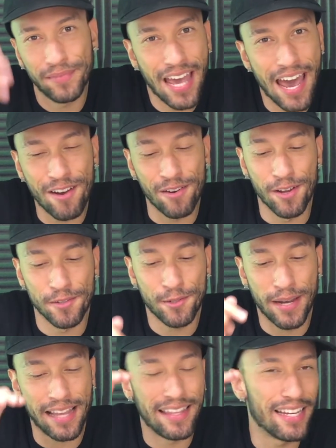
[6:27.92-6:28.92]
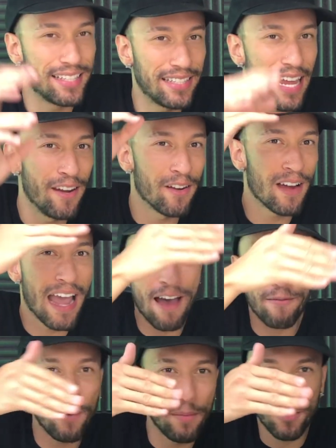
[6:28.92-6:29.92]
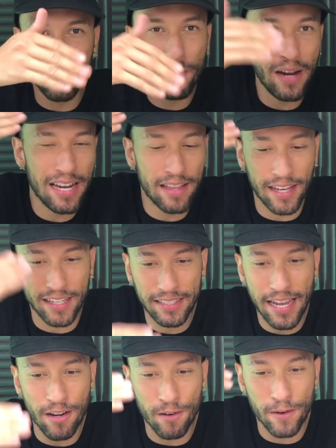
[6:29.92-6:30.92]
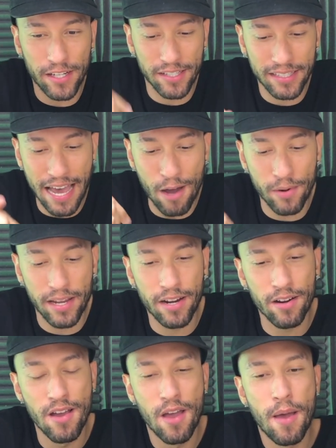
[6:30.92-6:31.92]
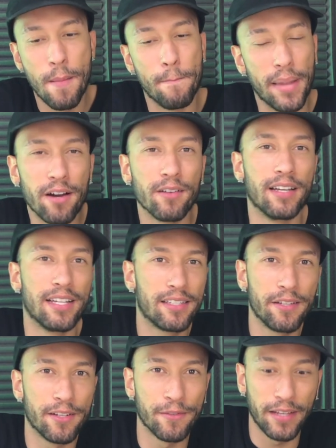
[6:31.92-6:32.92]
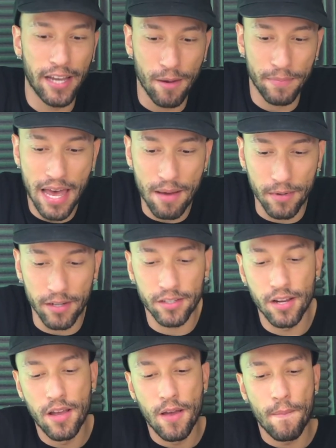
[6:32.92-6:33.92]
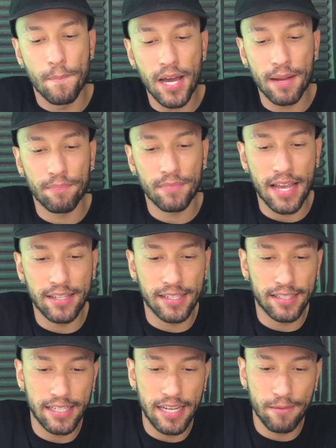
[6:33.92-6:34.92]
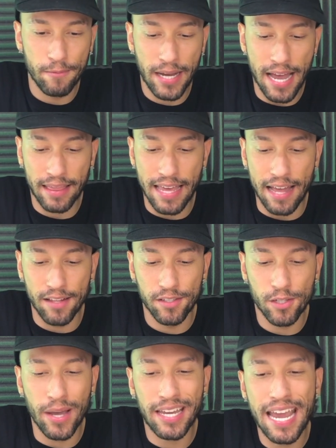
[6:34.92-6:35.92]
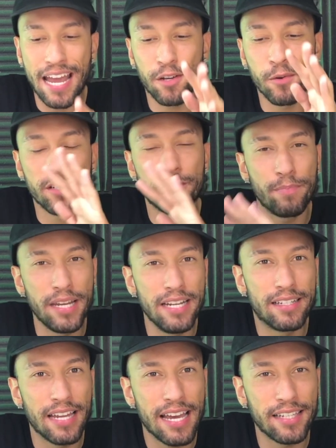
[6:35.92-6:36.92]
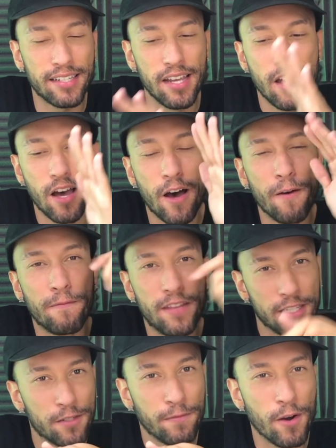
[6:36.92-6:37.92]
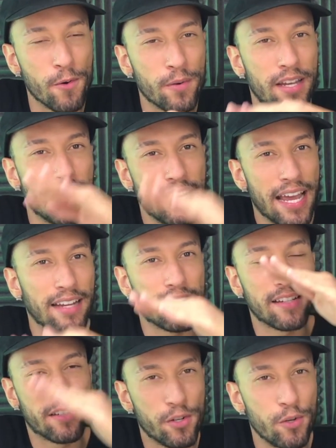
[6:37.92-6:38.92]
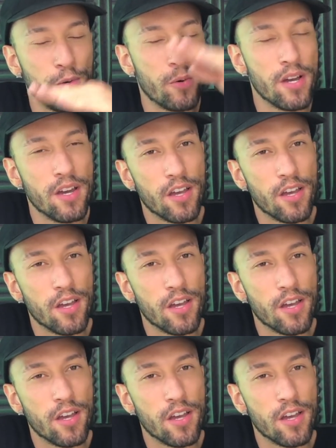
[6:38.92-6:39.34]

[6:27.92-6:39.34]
I don't know. So I got the extender halfway between, and the extender reaches out here. Barely. It still doesn't really help that much but as you can see, we got that. So I can't do a speed test of this phone connected to